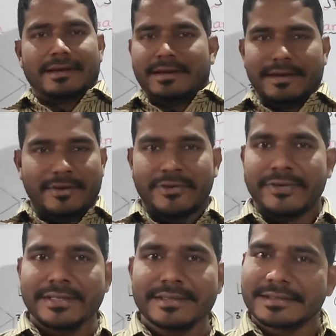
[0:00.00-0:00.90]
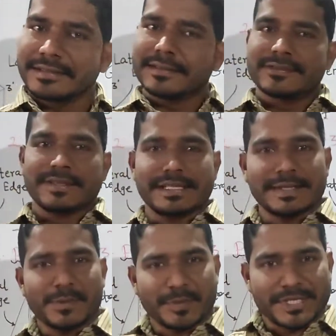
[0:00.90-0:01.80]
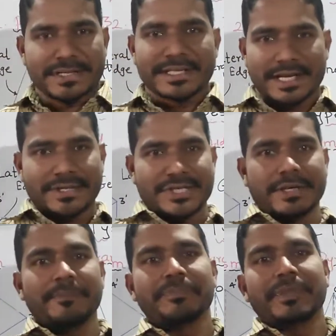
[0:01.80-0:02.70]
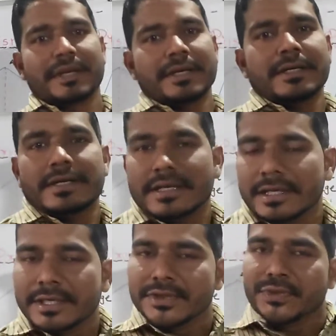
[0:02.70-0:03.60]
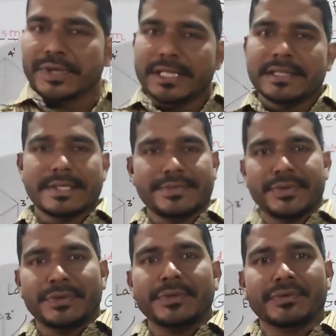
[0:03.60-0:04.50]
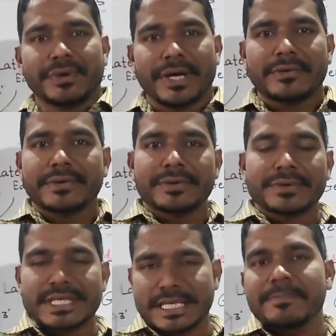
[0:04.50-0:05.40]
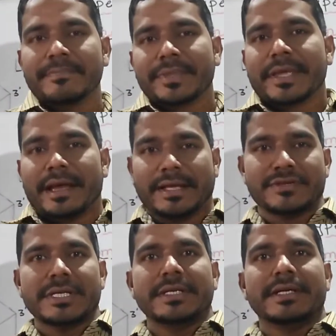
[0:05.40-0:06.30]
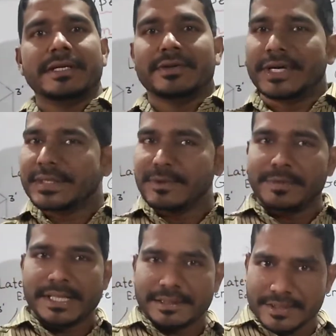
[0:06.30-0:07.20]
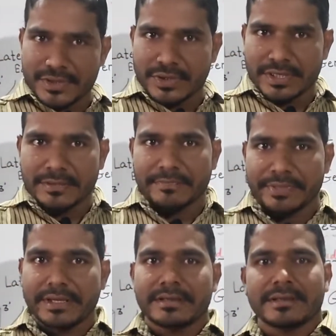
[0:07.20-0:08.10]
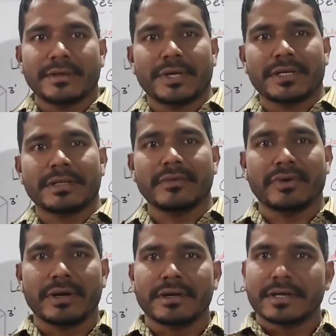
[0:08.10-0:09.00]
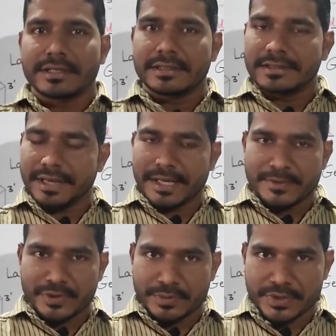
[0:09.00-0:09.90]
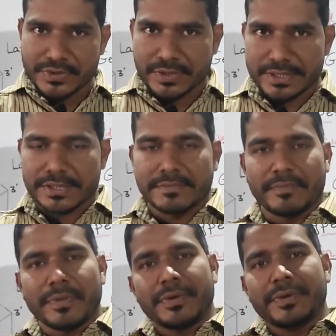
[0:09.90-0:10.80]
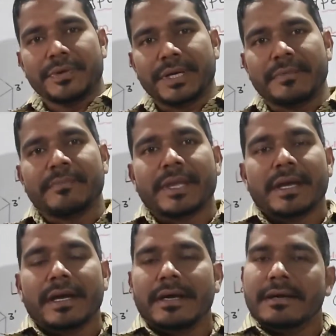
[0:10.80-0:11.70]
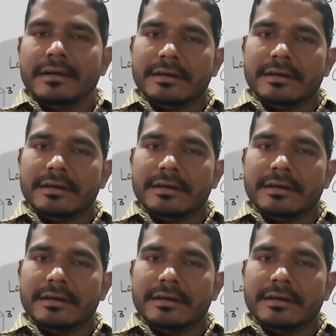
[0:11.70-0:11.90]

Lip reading: Hello everyone, so this is Professor Nisar Shaikh. So in this video we are going to see actually what is meant by the solid, then what are the different types of the solids, okay, and